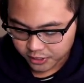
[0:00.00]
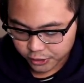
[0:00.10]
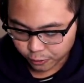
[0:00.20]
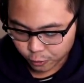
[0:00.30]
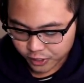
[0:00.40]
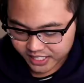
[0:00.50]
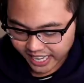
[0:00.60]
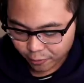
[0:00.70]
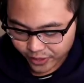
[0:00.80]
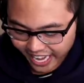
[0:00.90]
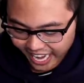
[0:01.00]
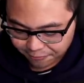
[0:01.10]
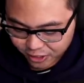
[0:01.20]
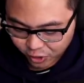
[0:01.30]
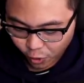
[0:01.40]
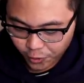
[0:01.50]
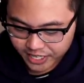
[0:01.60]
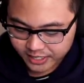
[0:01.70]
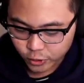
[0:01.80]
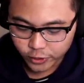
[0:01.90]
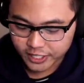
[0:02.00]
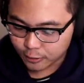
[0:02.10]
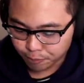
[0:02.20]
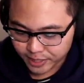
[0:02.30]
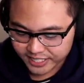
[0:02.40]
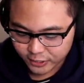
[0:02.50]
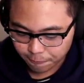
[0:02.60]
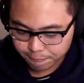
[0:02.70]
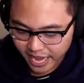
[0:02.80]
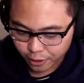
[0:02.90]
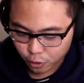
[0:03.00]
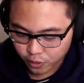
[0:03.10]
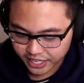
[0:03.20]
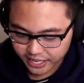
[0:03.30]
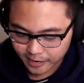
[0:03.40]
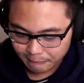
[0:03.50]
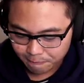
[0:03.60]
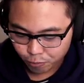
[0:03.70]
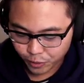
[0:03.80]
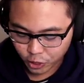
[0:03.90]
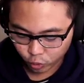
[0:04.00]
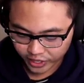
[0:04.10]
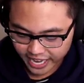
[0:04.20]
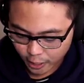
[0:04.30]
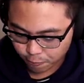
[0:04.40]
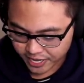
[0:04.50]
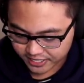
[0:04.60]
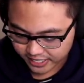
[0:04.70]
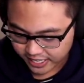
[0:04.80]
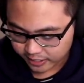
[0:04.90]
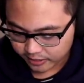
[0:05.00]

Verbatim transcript: So it looks like we have to go into this mist of battle here with 3 enemies.